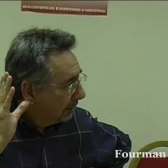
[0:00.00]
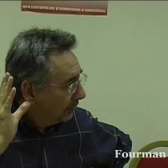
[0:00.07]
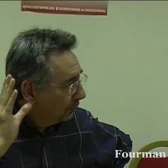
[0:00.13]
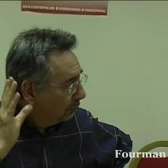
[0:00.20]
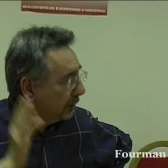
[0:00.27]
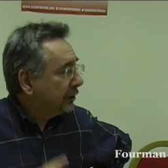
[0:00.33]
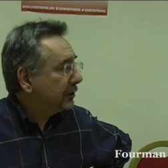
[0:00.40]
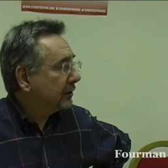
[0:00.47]

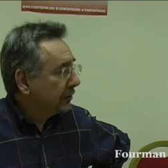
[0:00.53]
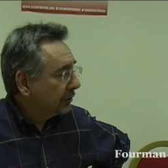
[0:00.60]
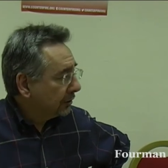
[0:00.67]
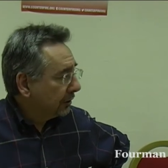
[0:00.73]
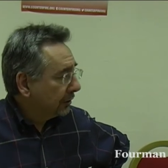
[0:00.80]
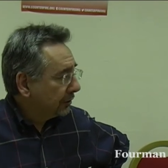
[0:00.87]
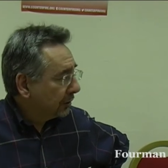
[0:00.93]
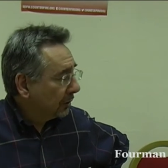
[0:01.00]
Winston
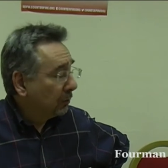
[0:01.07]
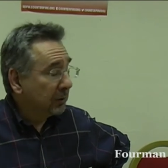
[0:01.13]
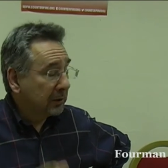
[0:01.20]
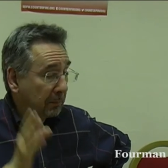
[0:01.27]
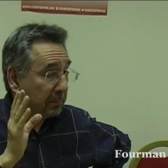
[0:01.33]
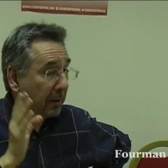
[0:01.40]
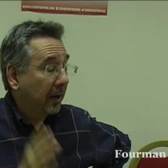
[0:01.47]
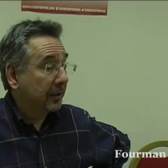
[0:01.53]
Churchill was
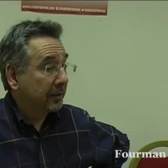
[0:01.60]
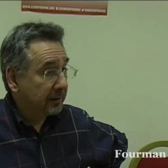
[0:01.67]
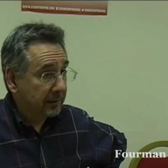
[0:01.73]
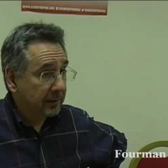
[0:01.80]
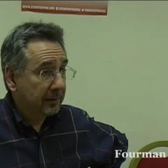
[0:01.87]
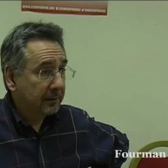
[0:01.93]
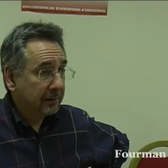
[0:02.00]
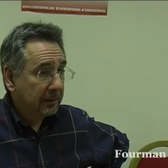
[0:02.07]
a
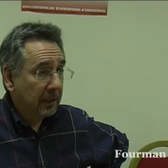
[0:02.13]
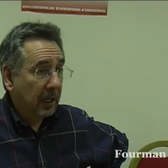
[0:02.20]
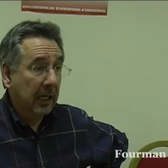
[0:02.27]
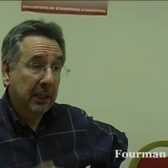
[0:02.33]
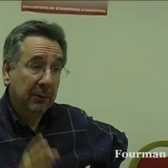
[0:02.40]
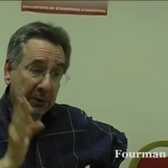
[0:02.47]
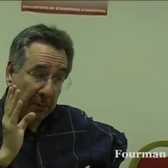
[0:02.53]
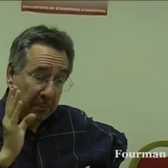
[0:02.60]
bastard. And
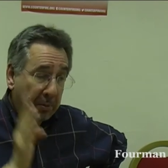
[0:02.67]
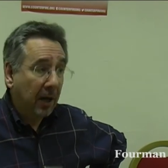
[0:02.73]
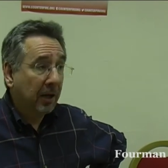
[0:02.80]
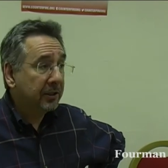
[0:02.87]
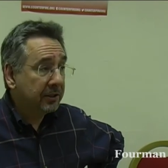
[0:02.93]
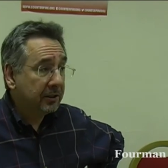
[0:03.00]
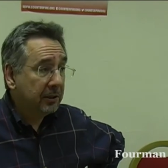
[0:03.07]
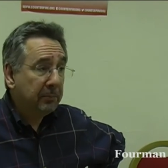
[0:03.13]
he was a
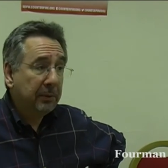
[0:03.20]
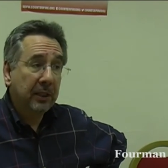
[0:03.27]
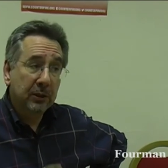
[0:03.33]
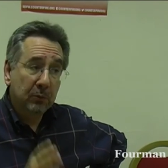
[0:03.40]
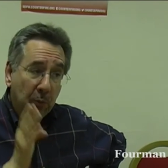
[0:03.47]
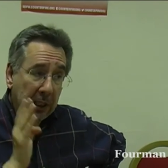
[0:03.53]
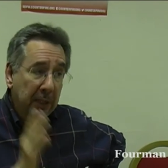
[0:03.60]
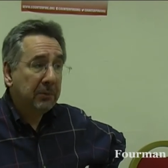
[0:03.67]
bastard because
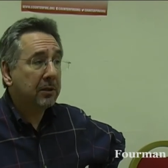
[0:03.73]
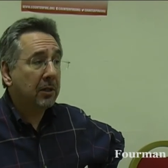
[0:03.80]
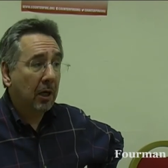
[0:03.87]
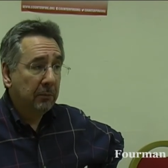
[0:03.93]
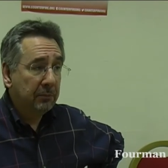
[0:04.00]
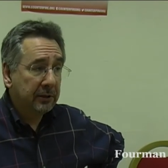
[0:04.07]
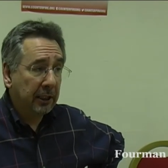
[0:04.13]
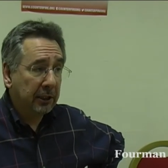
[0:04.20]
when he was
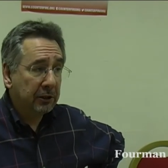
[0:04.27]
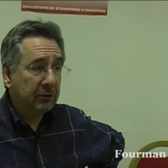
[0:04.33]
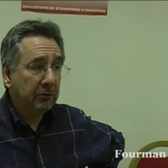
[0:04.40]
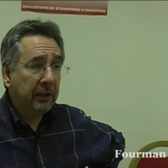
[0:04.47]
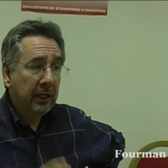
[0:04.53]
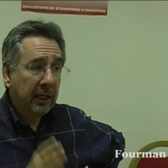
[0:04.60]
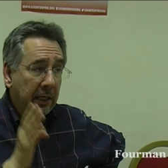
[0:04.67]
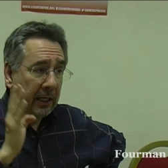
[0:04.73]
Home
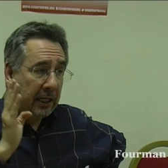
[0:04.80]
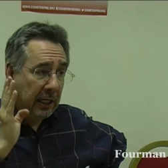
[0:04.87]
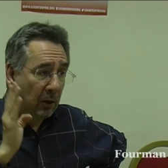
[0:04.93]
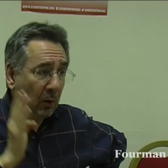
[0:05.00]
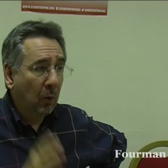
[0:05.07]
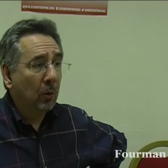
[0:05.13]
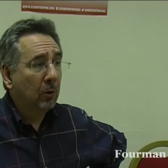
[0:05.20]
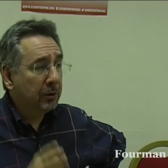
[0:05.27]
Secretary, he
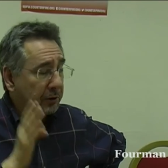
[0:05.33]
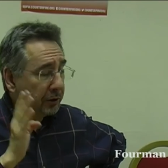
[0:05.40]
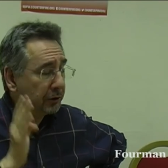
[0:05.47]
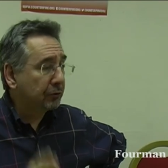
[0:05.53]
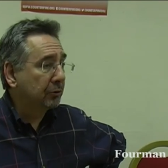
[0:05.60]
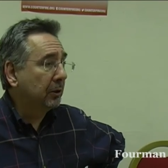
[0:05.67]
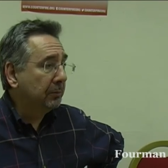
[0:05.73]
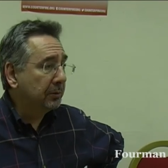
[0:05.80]
ordered the
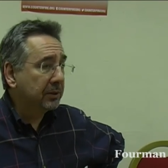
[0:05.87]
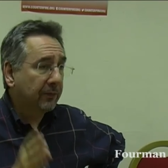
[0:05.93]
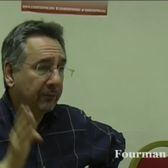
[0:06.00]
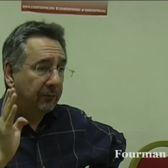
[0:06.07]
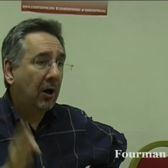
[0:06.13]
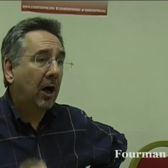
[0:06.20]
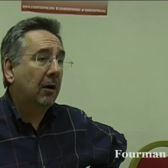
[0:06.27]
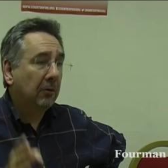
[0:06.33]
troops to
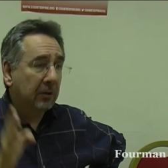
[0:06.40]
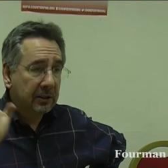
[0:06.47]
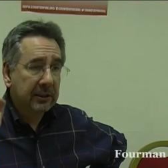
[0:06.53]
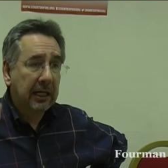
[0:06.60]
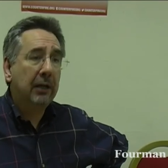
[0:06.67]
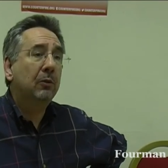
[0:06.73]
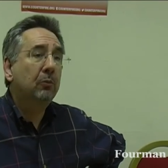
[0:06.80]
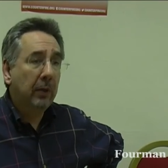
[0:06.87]
fire on
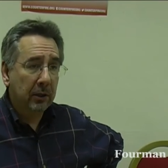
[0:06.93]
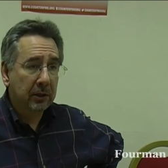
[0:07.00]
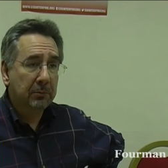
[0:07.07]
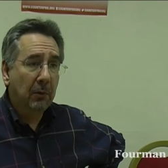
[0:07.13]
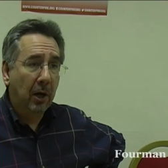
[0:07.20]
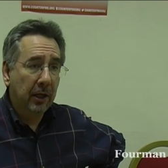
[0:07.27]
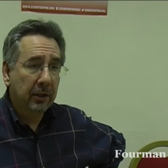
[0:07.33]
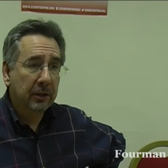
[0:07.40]
South Wales
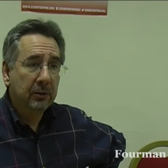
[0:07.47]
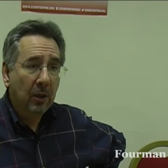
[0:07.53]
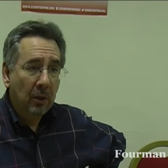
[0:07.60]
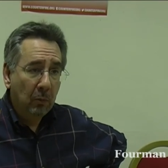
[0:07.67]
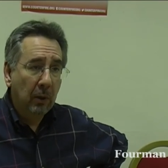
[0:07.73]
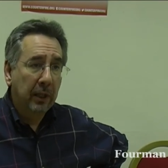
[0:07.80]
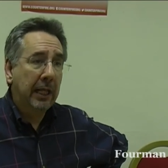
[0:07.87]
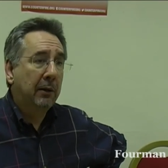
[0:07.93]
miners
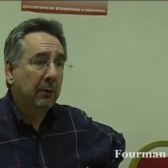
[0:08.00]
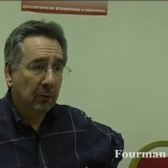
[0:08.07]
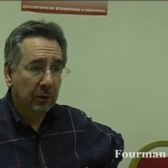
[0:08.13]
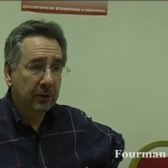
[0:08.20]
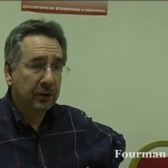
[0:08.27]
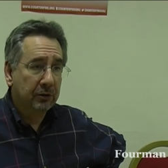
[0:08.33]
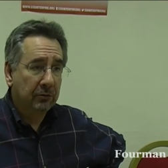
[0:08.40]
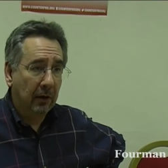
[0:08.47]
when they were
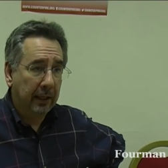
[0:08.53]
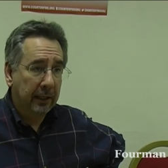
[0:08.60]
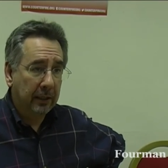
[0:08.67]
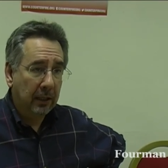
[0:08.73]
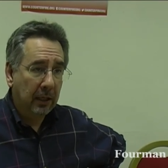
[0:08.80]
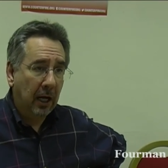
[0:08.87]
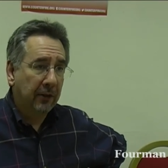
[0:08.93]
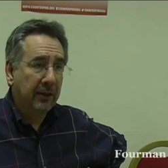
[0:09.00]
on strike.
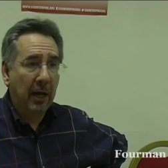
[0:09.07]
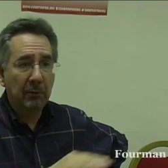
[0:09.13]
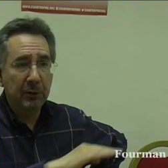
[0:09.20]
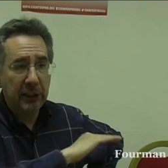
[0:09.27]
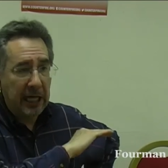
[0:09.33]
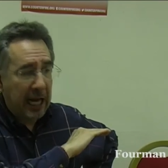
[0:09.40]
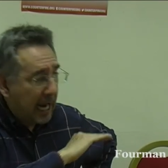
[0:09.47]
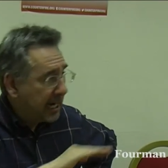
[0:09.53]
And that
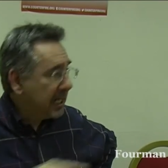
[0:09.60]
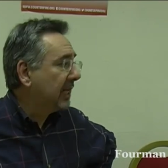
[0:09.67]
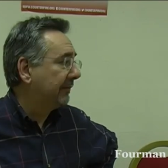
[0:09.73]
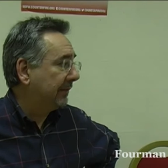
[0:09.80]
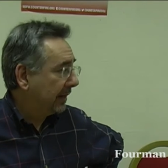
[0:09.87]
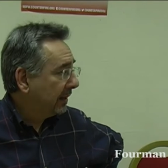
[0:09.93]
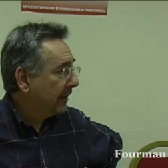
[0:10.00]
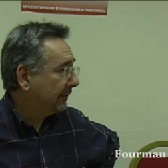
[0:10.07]
was the end of
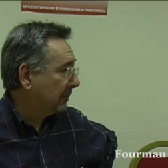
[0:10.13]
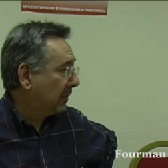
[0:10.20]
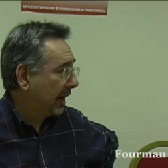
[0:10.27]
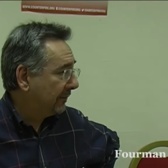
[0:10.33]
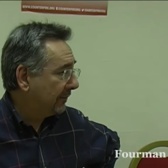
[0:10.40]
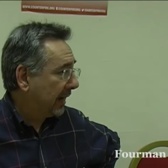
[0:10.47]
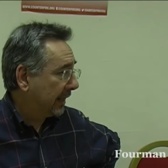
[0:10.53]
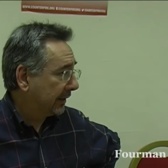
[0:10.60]
it for my
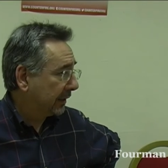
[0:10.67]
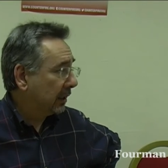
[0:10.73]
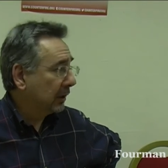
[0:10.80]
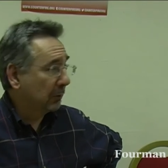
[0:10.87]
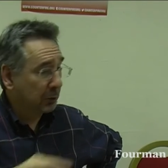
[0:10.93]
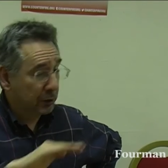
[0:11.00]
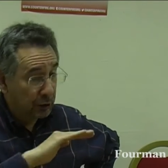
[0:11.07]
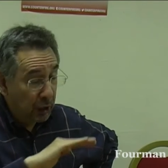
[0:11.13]
father.
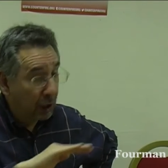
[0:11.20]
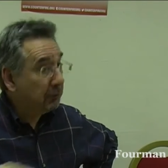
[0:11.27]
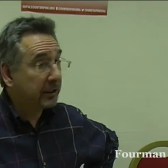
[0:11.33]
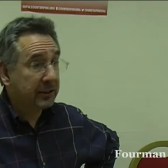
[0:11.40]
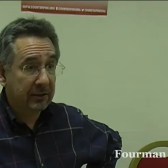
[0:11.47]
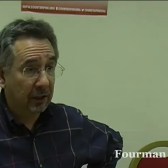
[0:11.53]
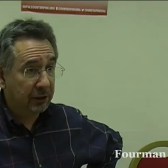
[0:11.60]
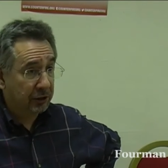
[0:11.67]
There was no
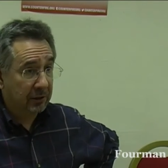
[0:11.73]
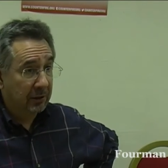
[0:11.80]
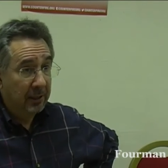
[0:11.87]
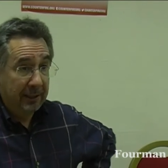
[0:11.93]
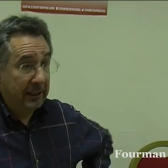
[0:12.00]
discussion.